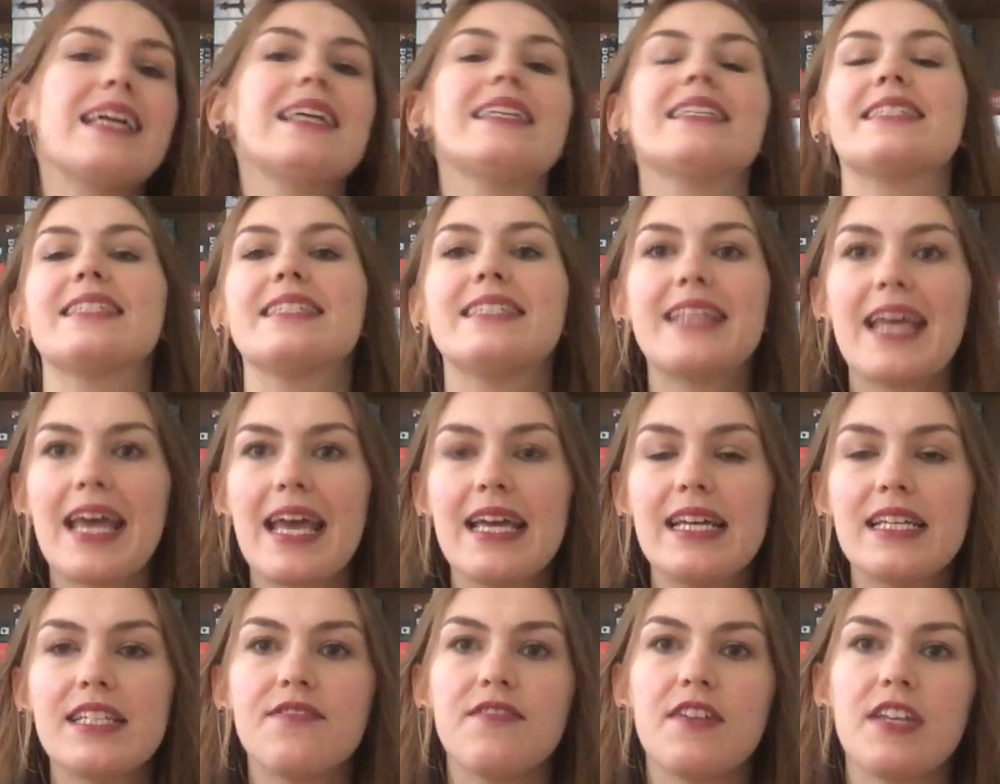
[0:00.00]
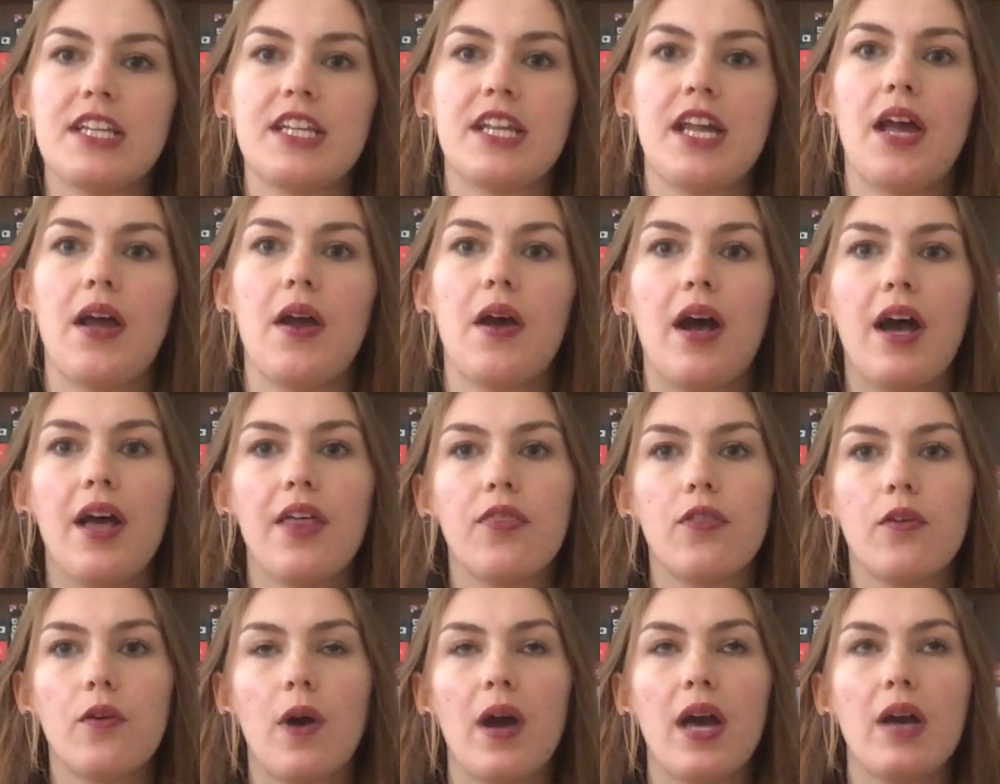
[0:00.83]
In today's video, I
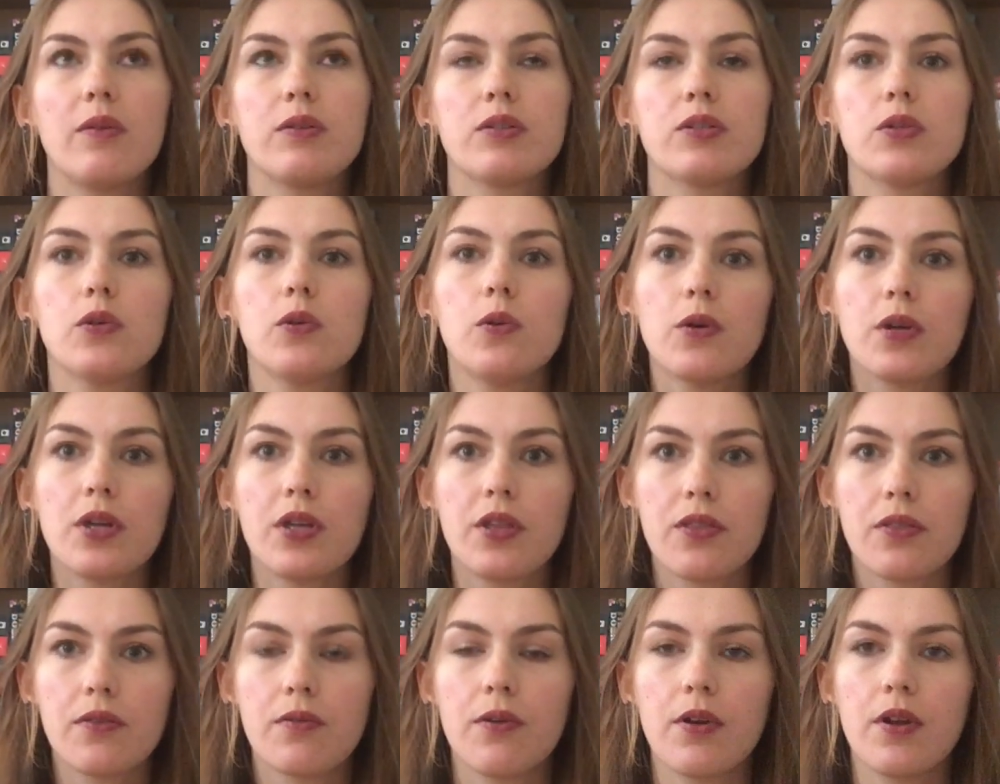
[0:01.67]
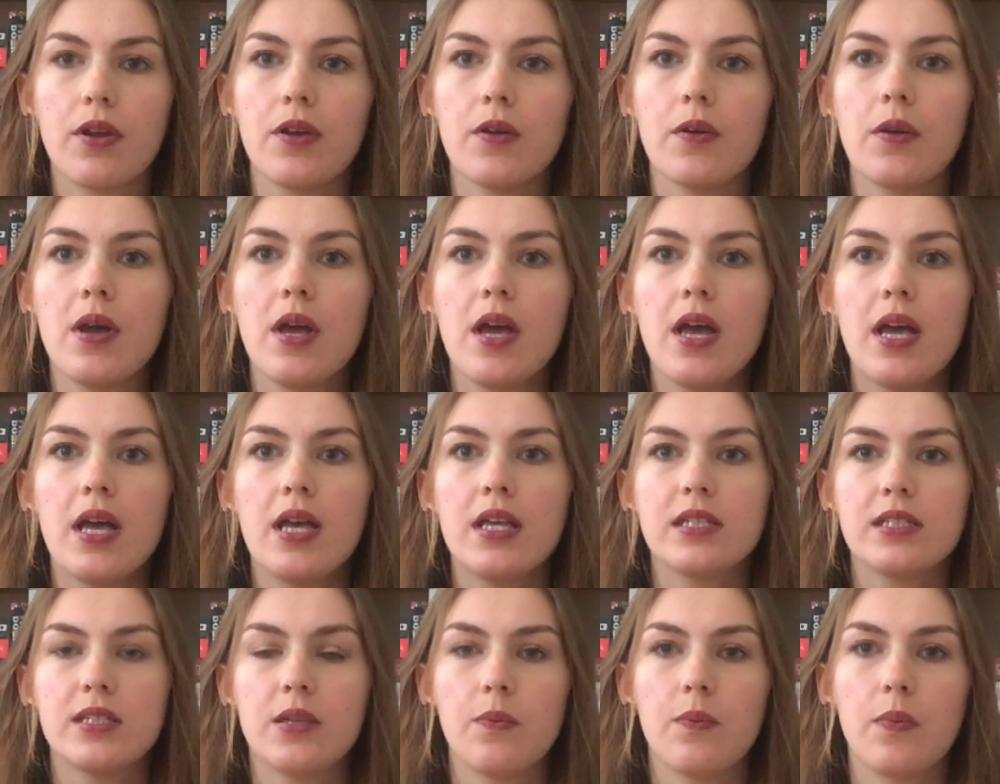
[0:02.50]
thought I would talk you through
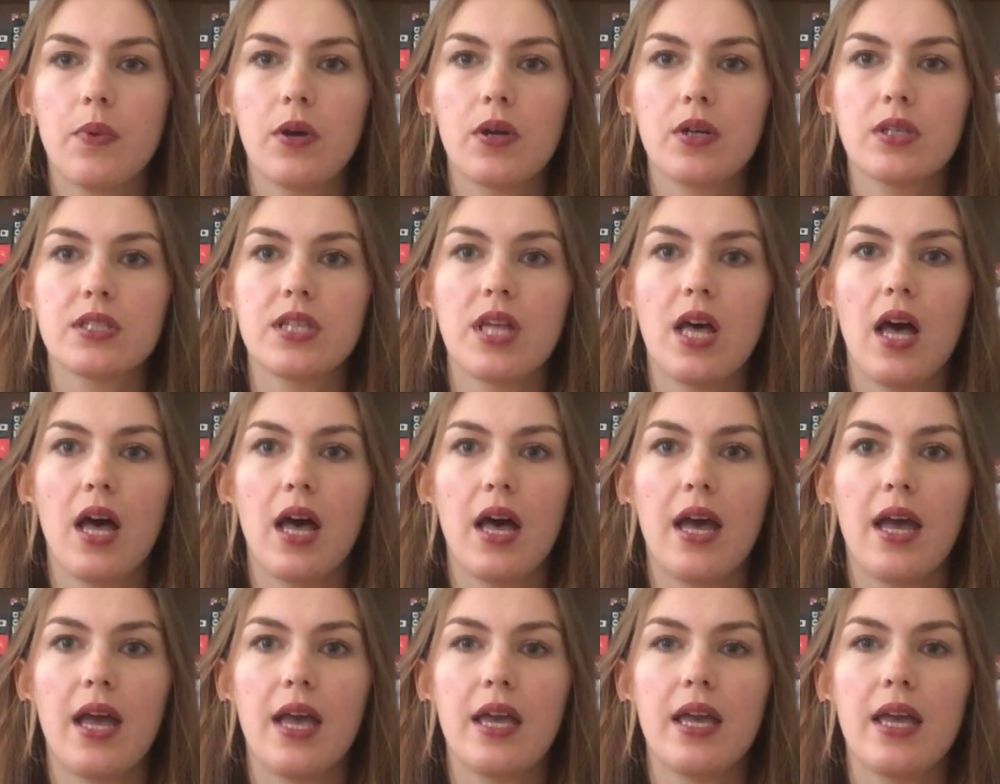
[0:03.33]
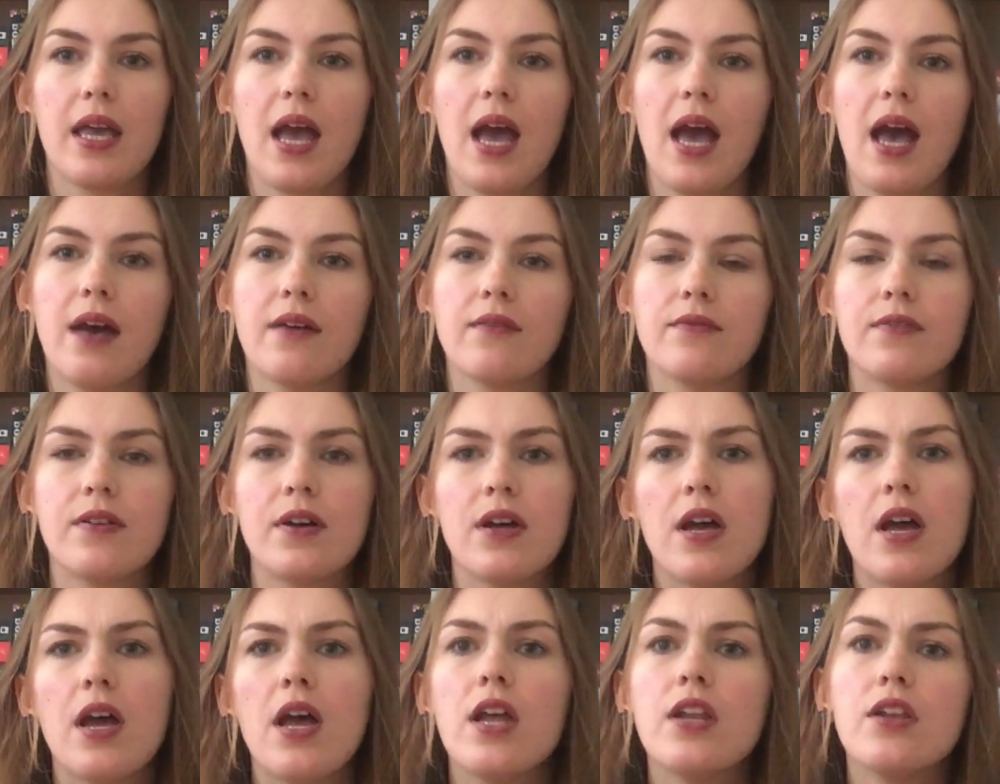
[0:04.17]
some books that I have
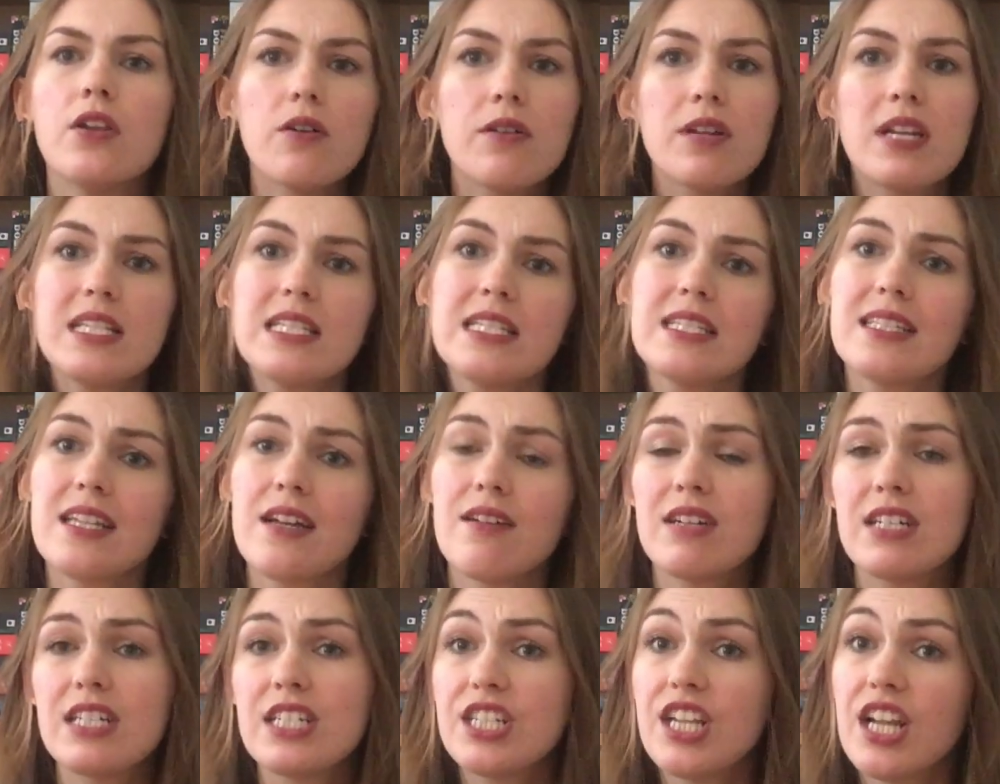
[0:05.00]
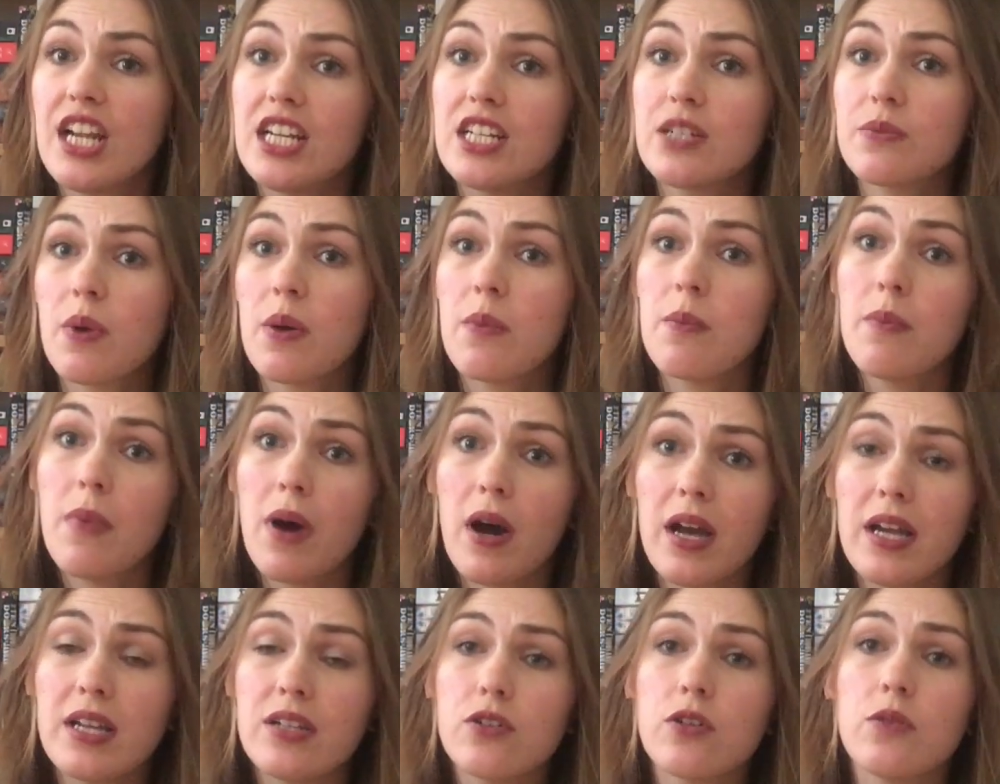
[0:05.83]
not necessarily changed my
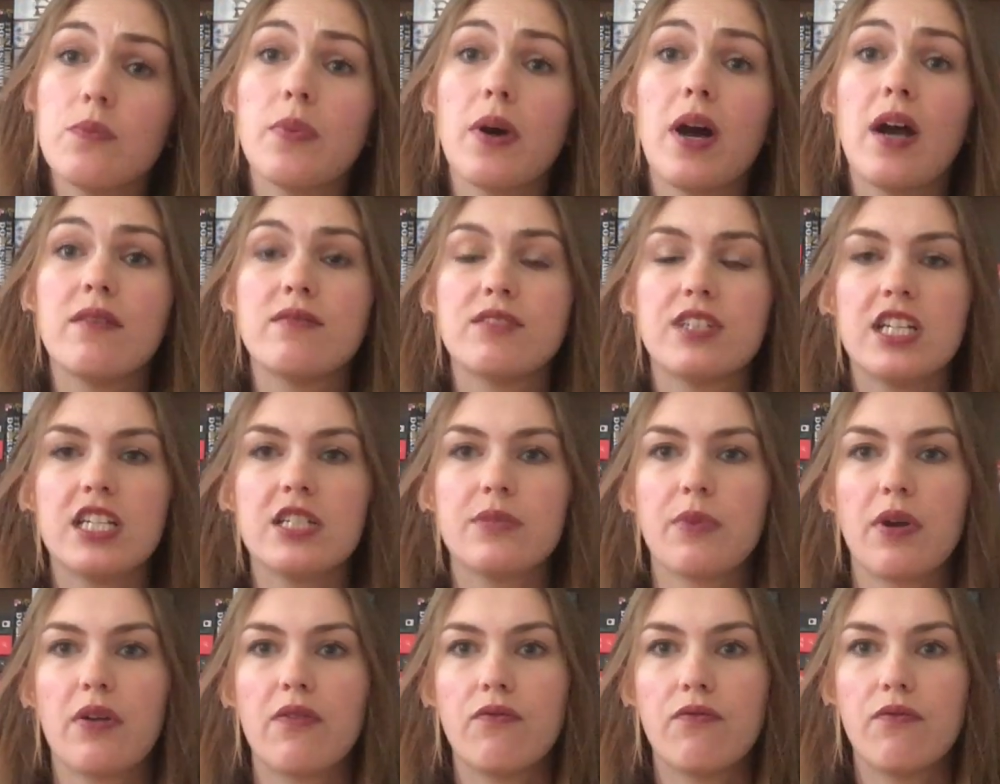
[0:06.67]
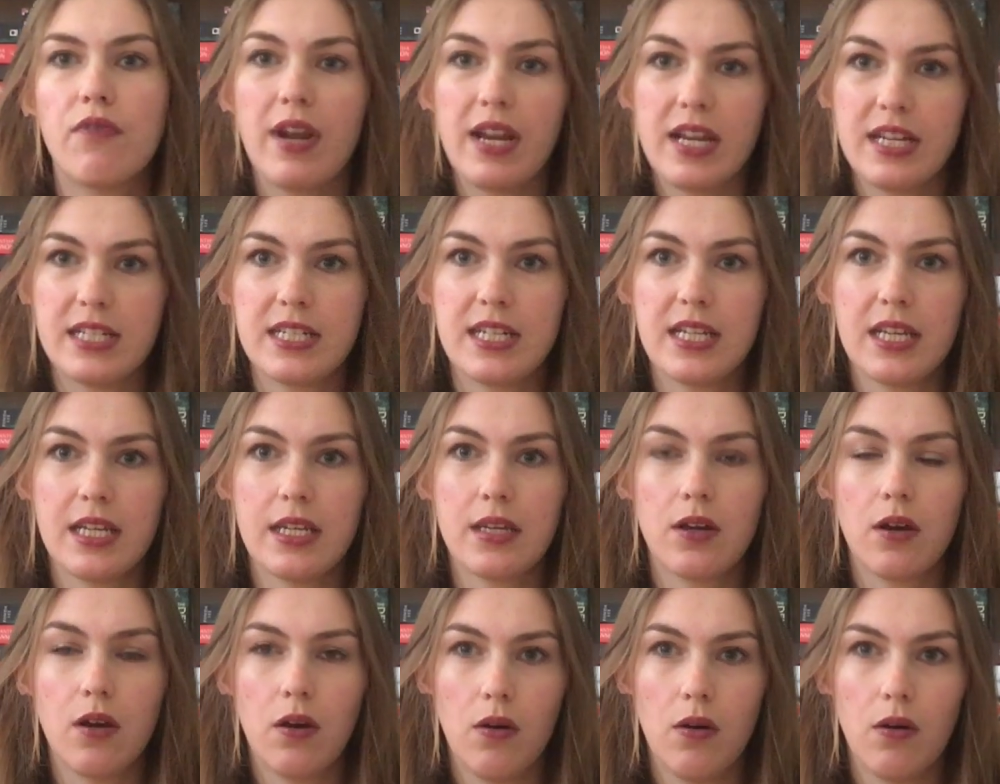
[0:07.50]
mind on, but I've changed my
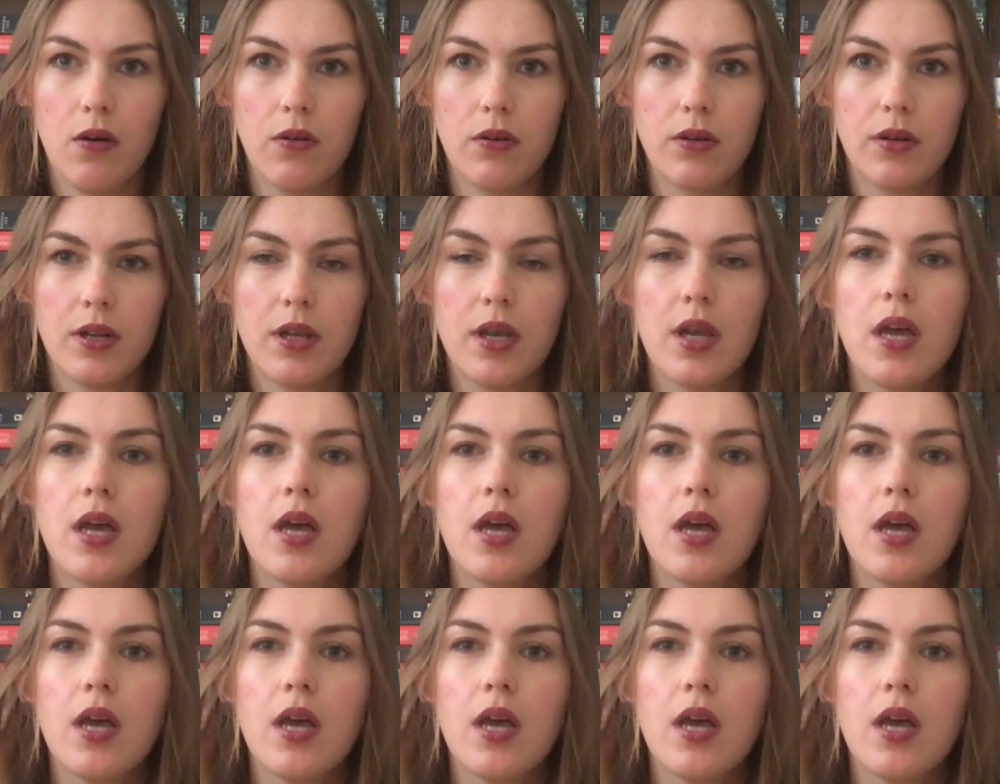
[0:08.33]
rating on.